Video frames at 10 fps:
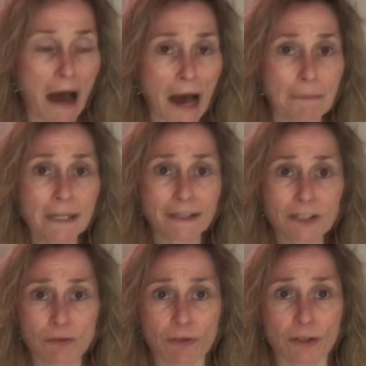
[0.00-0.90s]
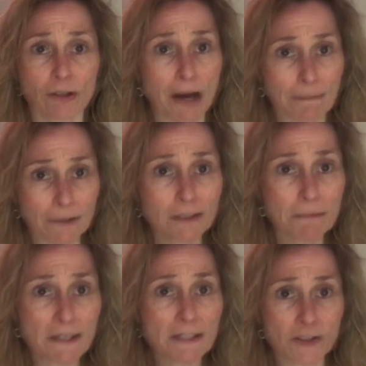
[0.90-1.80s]
I'll be honest with you, I'm a little
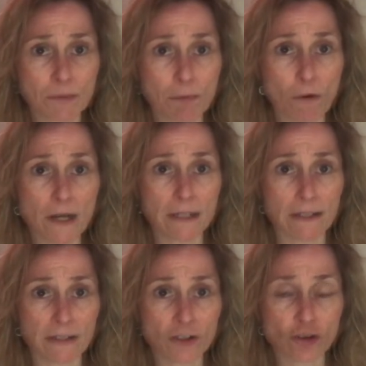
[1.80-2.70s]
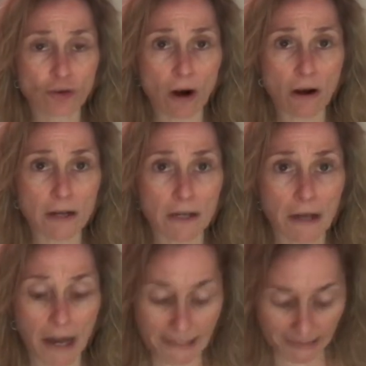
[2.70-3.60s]
bit disappointed in this trunk.
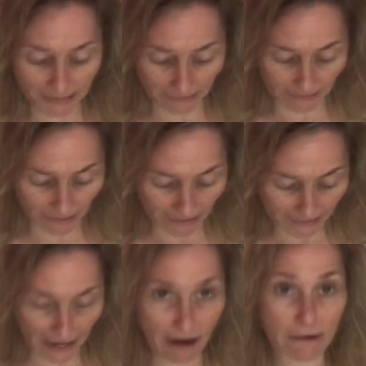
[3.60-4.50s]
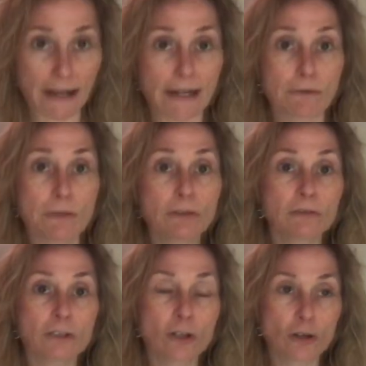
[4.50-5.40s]
I can tell you that now, and I will
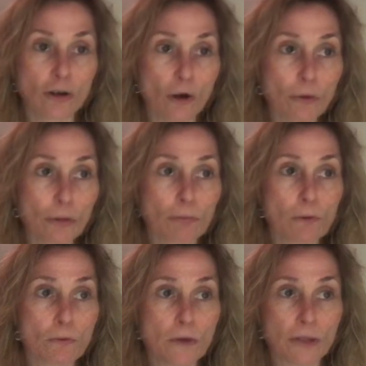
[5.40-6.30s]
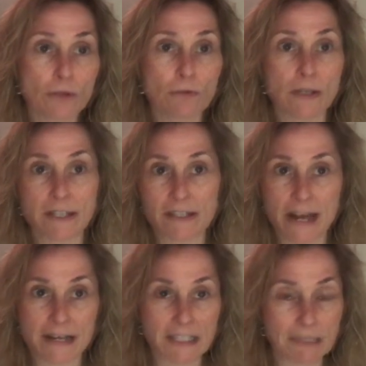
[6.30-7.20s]
go through with you and
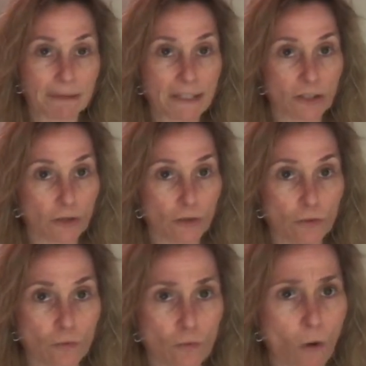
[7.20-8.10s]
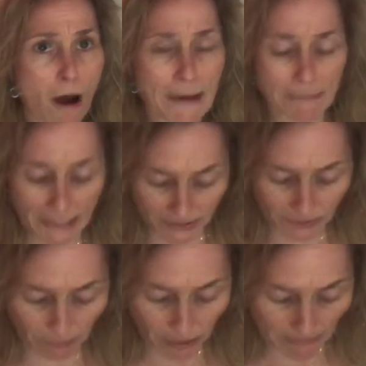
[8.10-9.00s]
explain to you why my
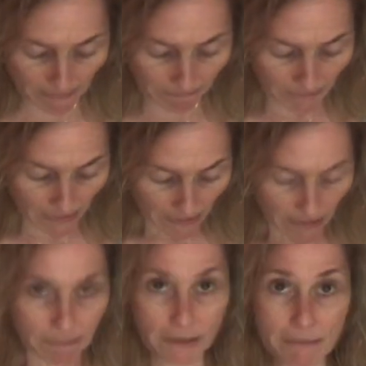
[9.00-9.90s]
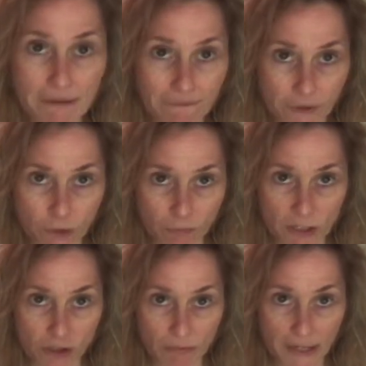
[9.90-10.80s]
disappointment. But let me first
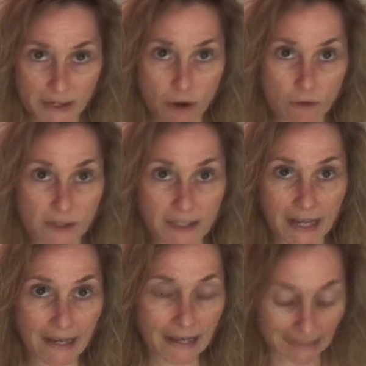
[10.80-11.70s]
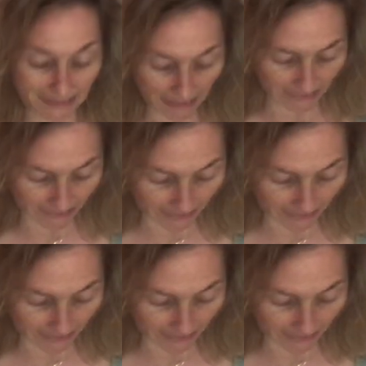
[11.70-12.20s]
read you my note because that kind of sets the